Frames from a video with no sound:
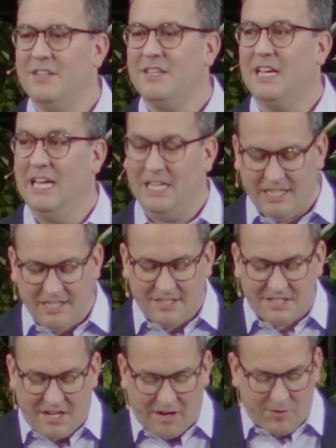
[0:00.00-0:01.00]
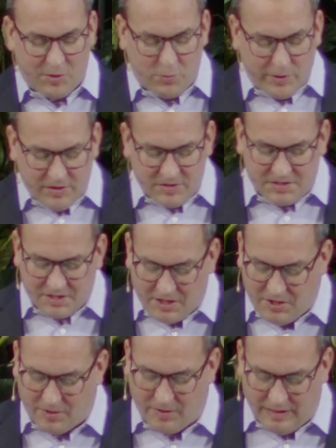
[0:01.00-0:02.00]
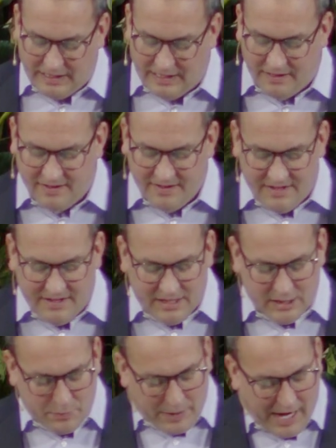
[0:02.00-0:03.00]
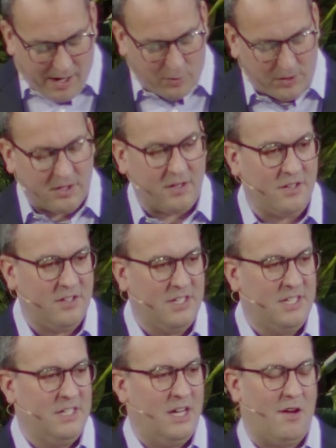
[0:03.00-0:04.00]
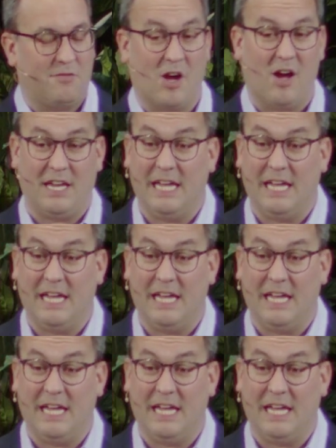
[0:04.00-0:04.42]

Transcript: Gideon discovered real security in the power of God.